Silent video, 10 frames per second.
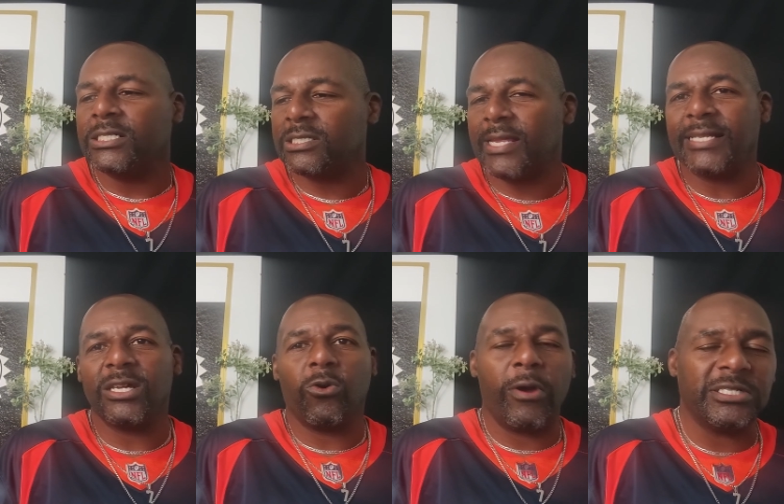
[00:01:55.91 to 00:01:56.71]
just like
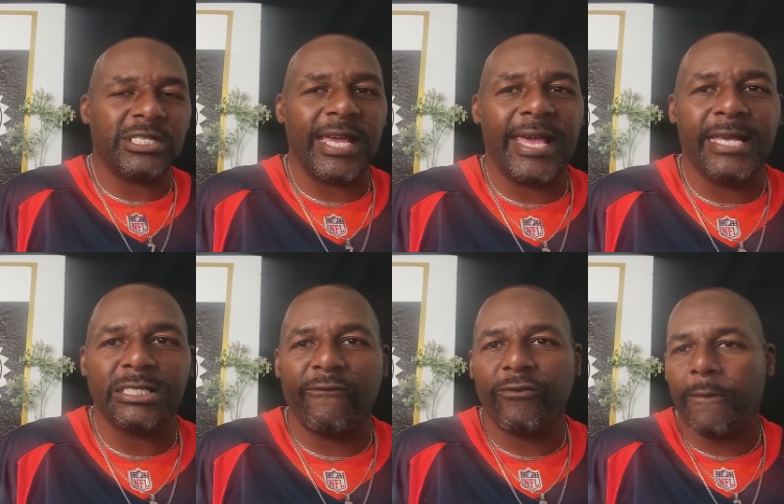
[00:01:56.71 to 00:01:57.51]
the question I
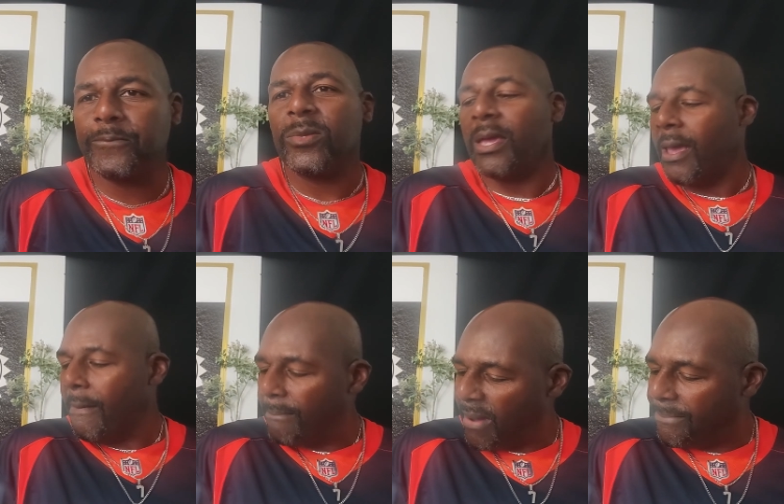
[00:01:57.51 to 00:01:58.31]
answered from
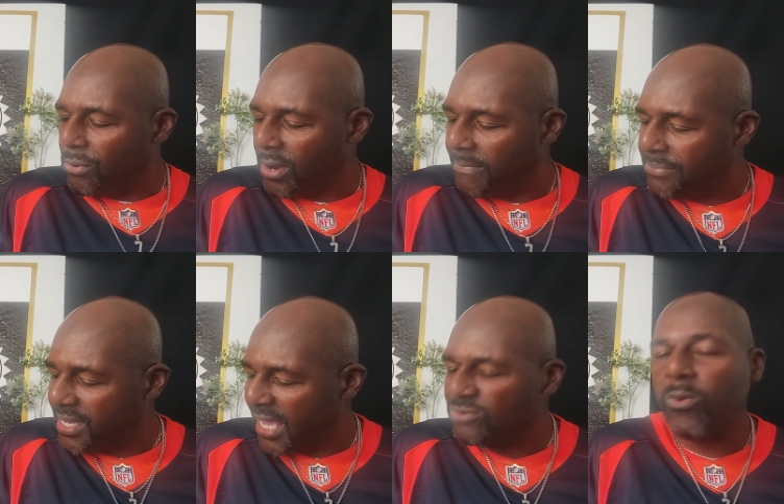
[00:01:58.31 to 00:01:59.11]
my boy
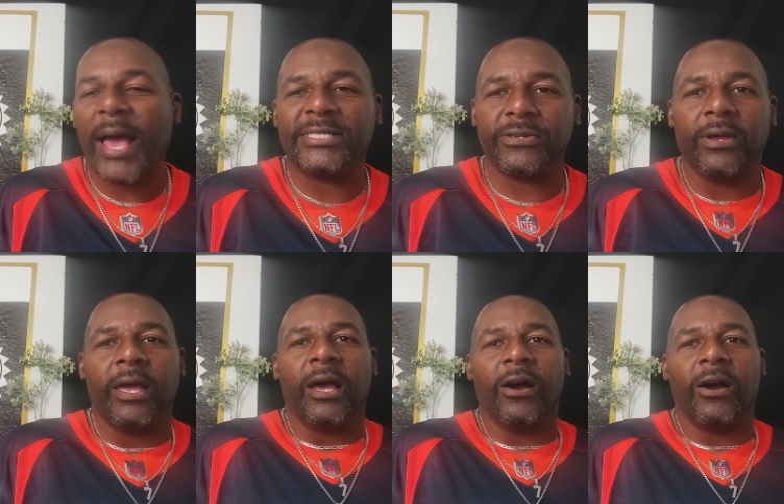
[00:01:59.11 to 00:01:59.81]
BH Weiser.